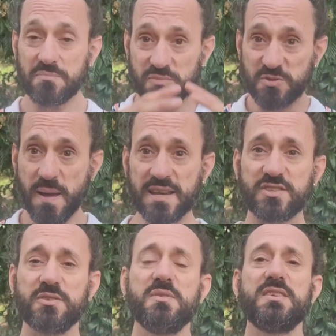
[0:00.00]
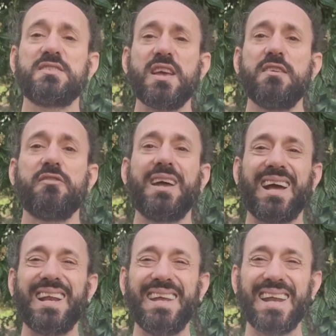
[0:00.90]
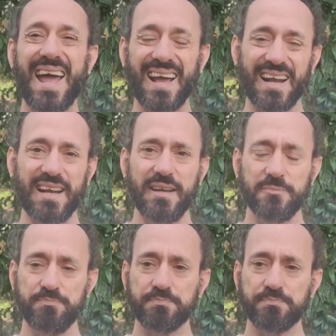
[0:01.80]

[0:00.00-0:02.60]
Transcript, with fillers: space safe and clean and clear.